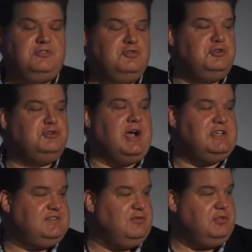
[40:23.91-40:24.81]
good
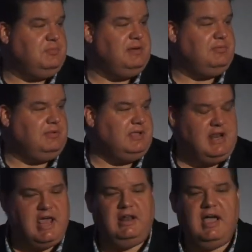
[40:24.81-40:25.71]
grace of all the people in
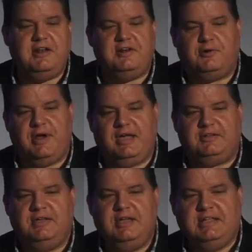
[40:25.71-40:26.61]
Adelaide and around